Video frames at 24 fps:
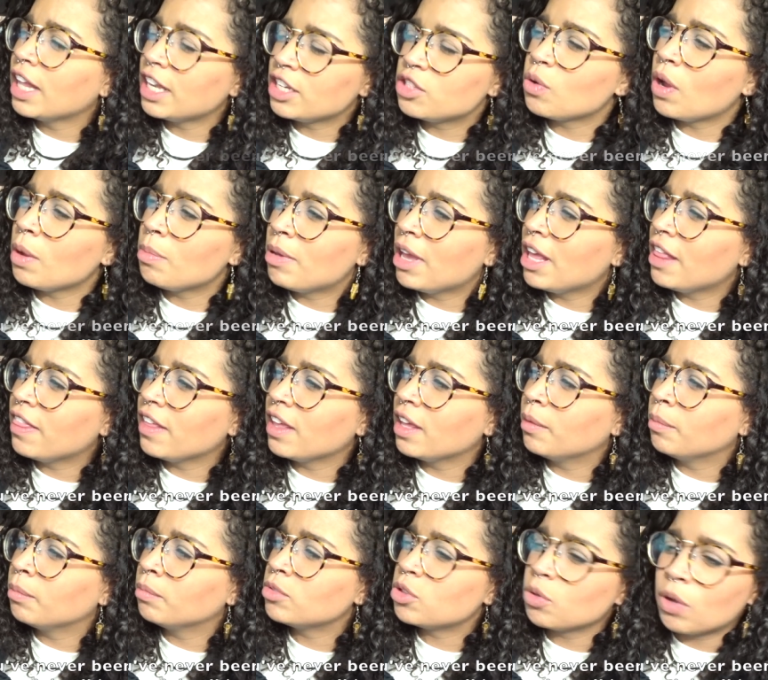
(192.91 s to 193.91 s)
Like, do I pay
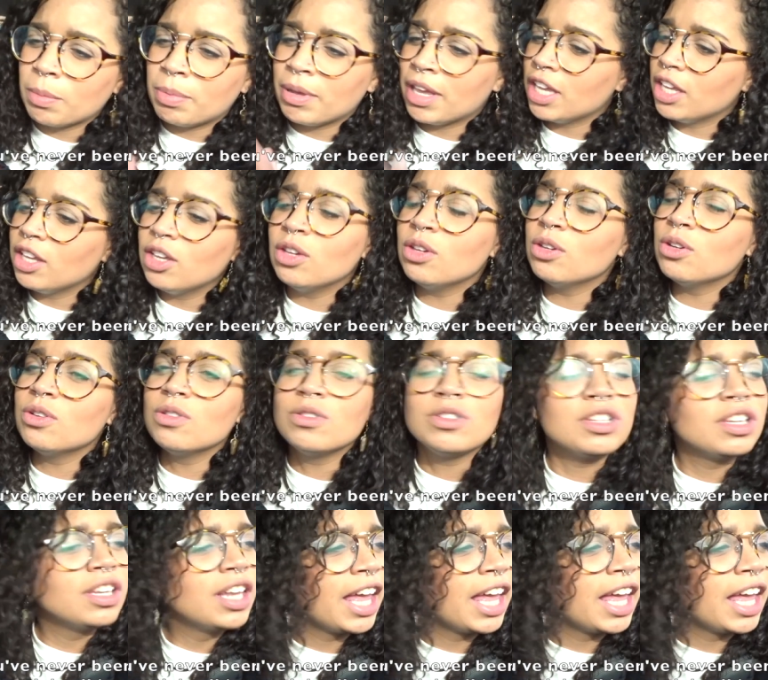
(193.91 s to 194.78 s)
them? Do I pay you?